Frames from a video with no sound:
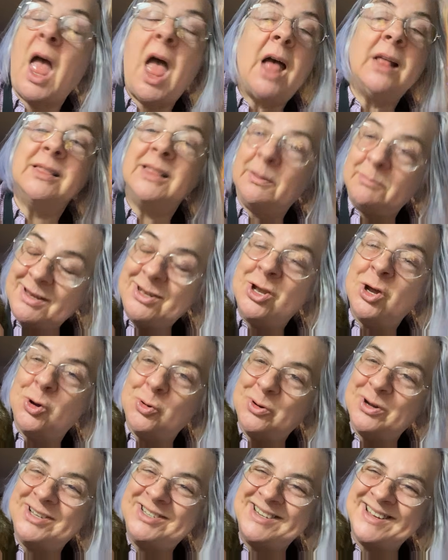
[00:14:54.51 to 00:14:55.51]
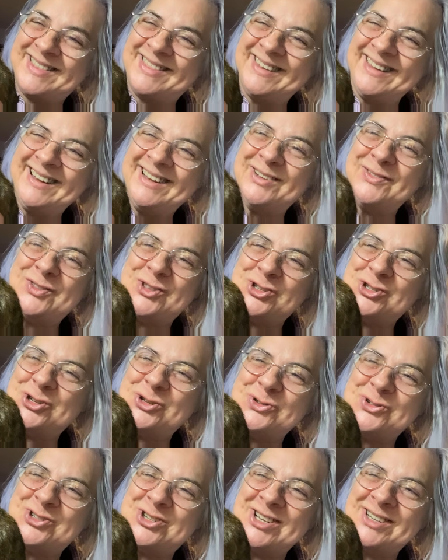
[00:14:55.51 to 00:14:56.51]
Let me know what you think of the
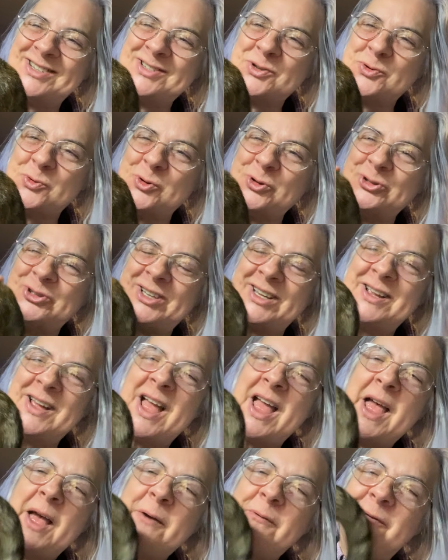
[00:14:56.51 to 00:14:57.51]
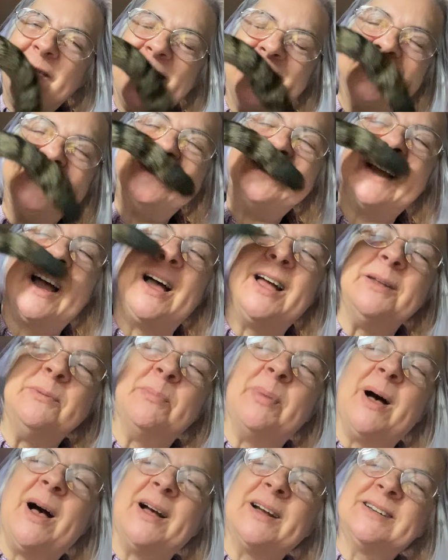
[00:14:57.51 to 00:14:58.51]
two chicks quilting Valentine
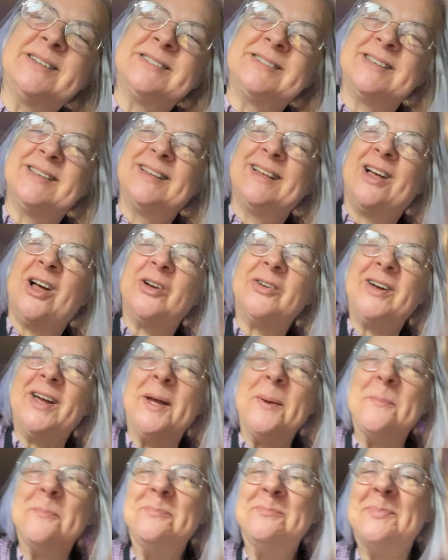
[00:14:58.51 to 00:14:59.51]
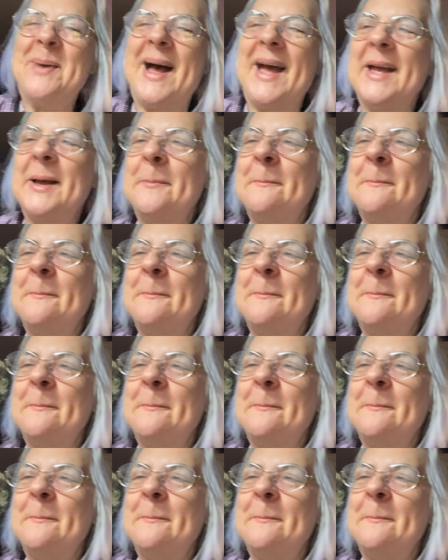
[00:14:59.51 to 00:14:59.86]
box. All right, bye.